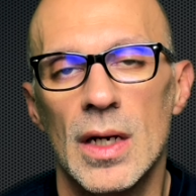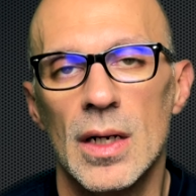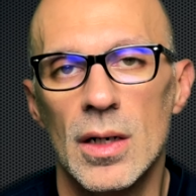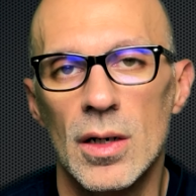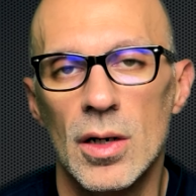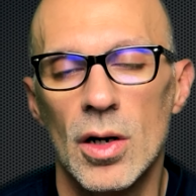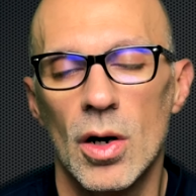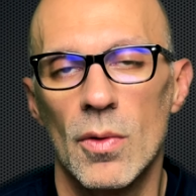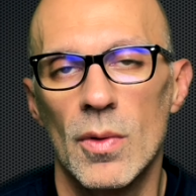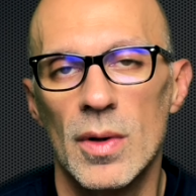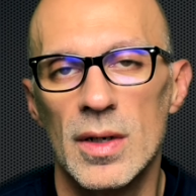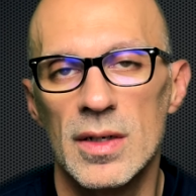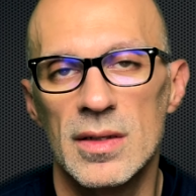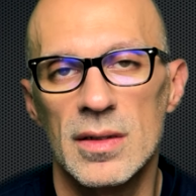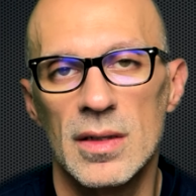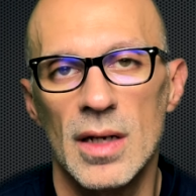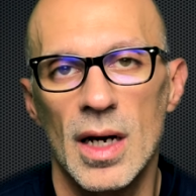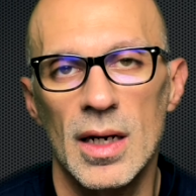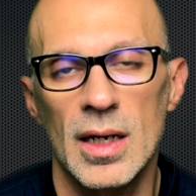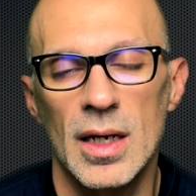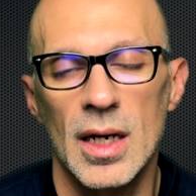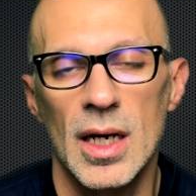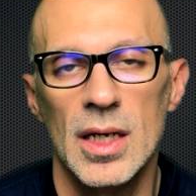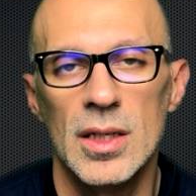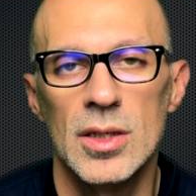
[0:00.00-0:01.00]
lower
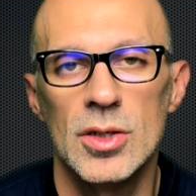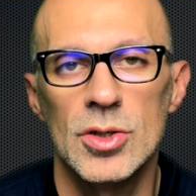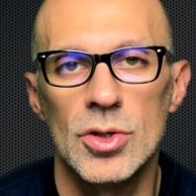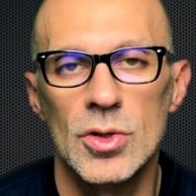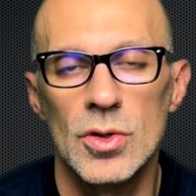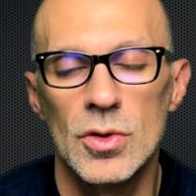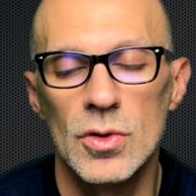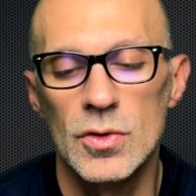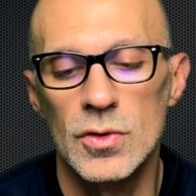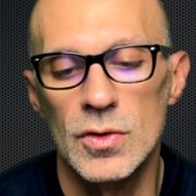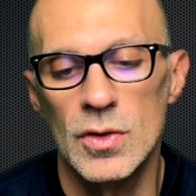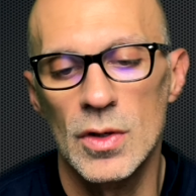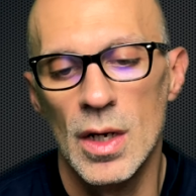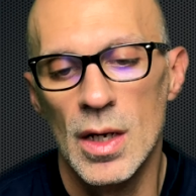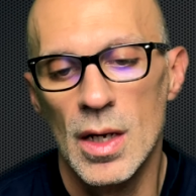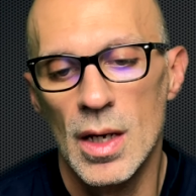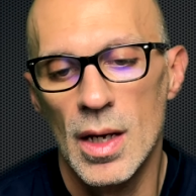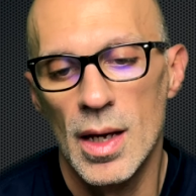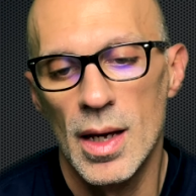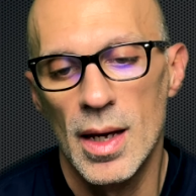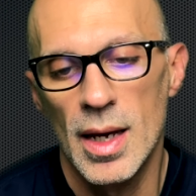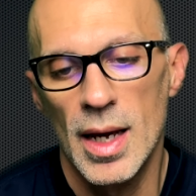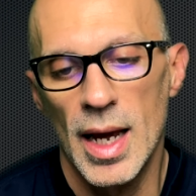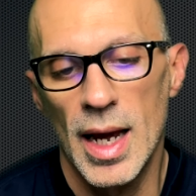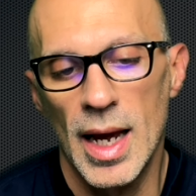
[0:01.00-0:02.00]
stackage shoes
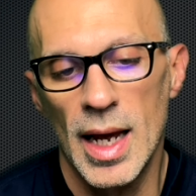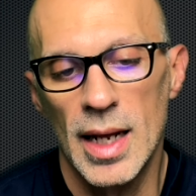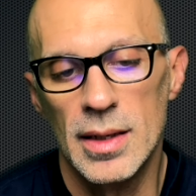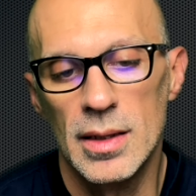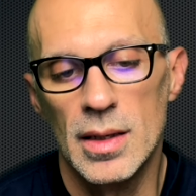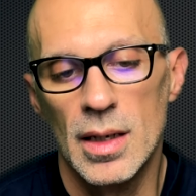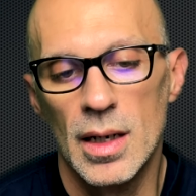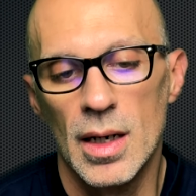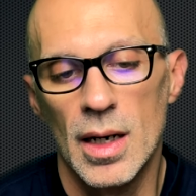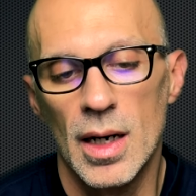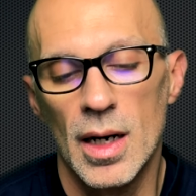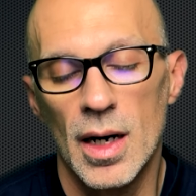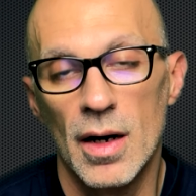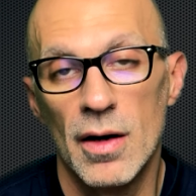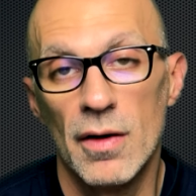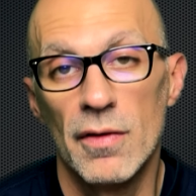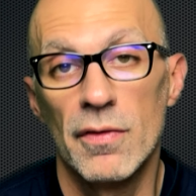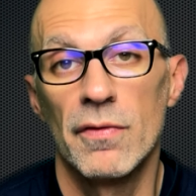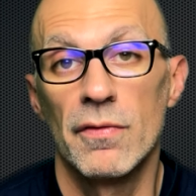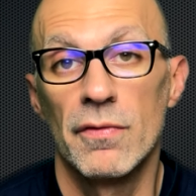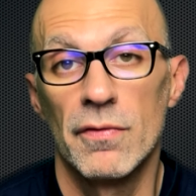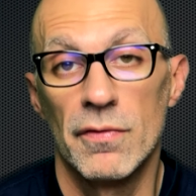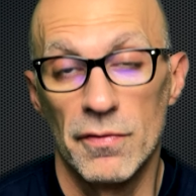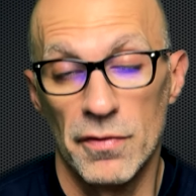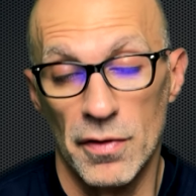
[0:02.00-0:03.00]
and uh,
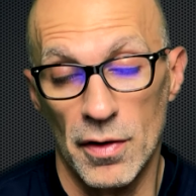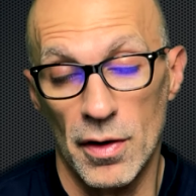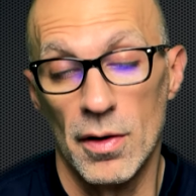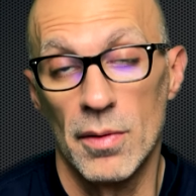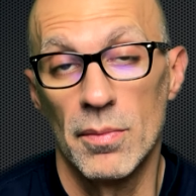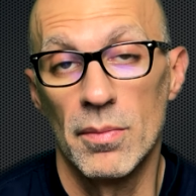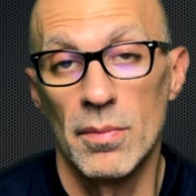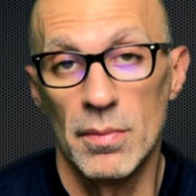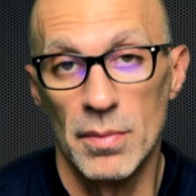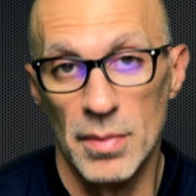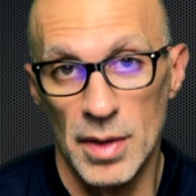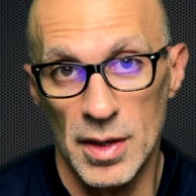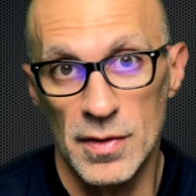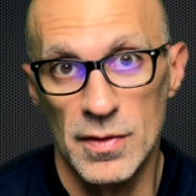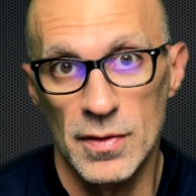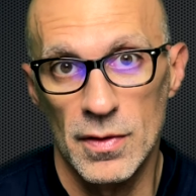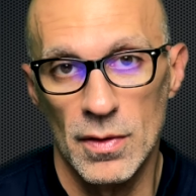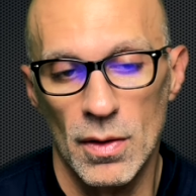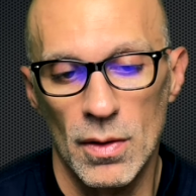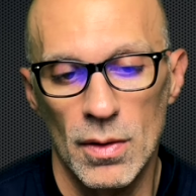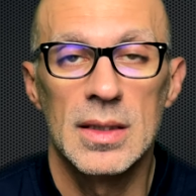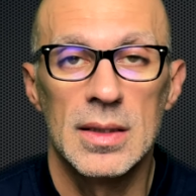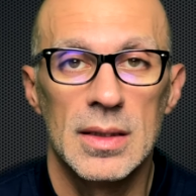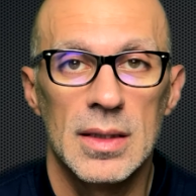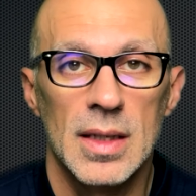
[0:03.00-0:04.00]
firm
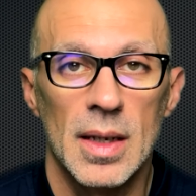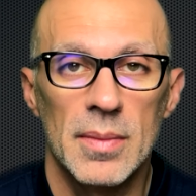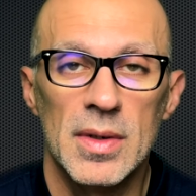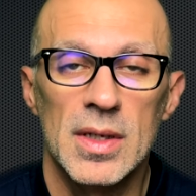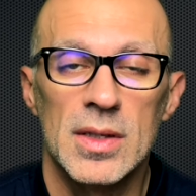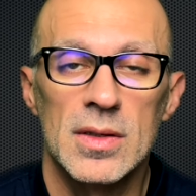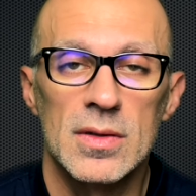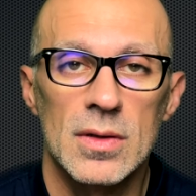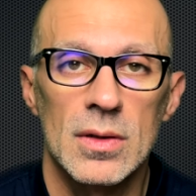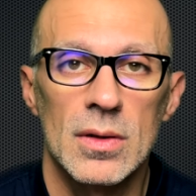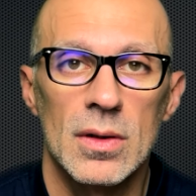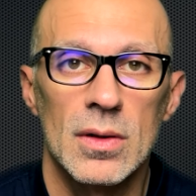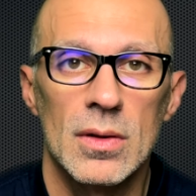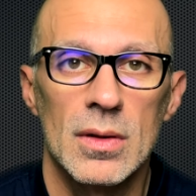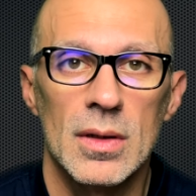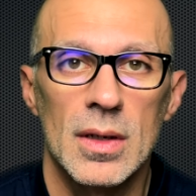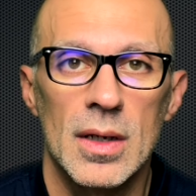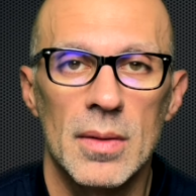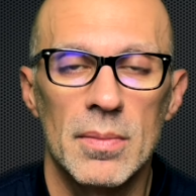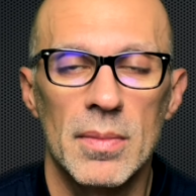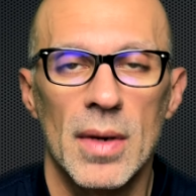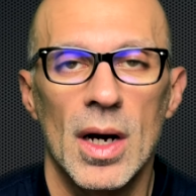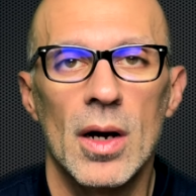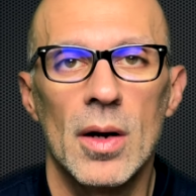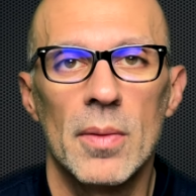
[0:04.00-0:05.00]
midsole. The midsole,
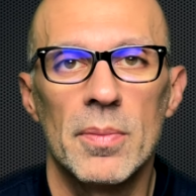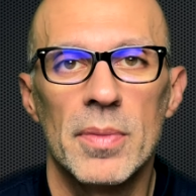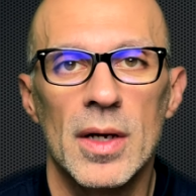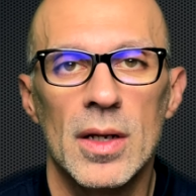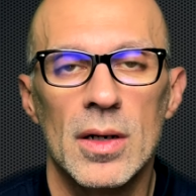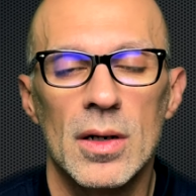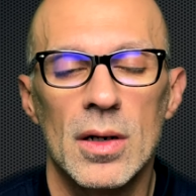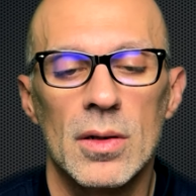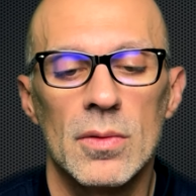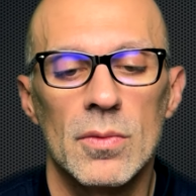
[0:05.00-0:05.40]
in my opinion,